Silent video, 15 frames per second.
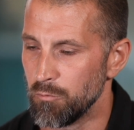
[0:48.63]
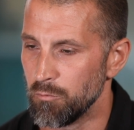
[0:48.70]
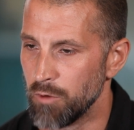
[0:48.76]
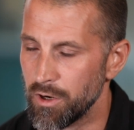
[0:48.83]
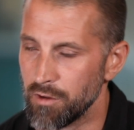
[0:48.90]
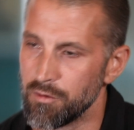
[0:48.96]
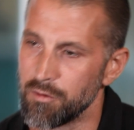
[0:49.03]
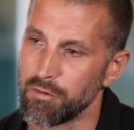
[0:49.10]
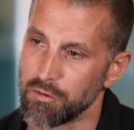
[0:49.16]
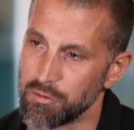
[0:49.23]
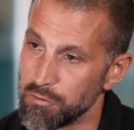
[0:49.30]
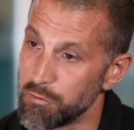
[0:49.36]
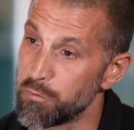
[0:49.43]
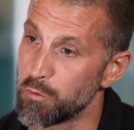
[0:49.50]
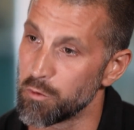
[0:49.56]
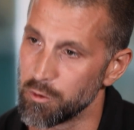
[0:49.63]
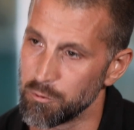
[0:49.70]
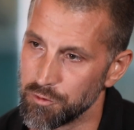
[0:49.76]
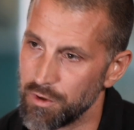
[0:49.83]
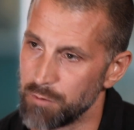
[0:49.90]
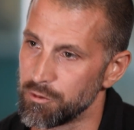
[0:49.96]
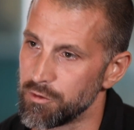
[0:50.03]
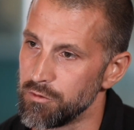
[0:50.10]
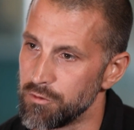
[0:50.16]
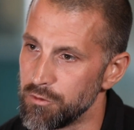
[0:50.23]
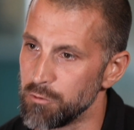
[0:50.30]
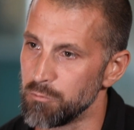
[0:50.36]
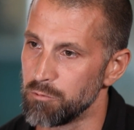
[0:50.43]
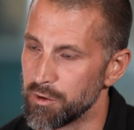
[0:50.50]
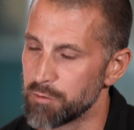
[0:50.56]
One of the things that Forter was able to
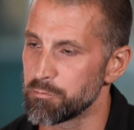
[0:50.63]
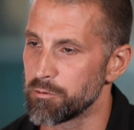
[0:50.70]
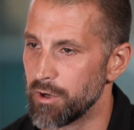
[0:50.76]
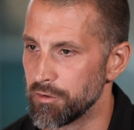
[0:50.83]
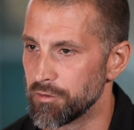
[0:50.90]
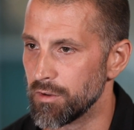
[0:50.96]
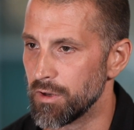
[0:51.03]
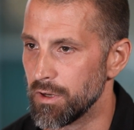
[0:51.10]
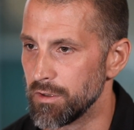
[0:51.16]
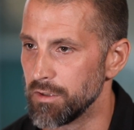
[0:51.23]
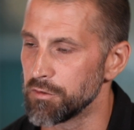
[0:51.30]
do with Priceline